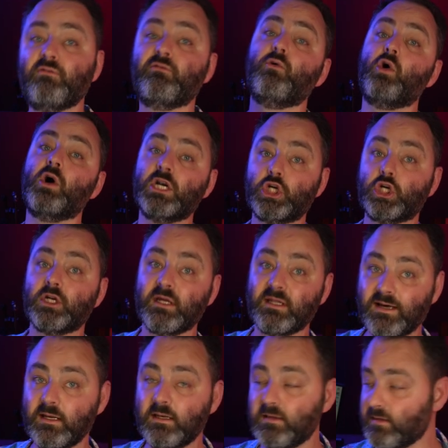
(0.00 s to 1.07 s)

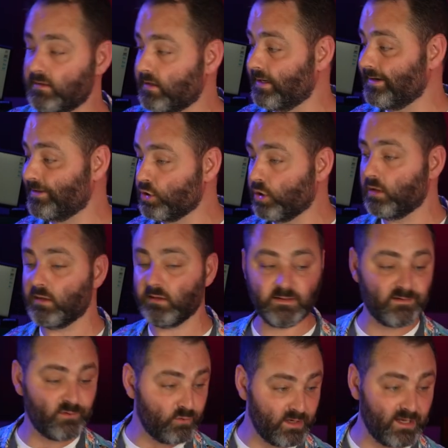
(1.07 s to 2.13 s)
$499.
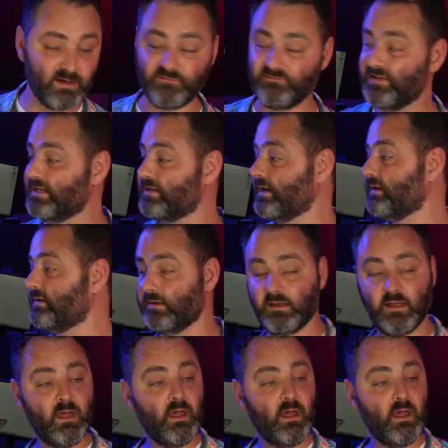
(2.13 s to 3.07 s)
So yeah, fantastic.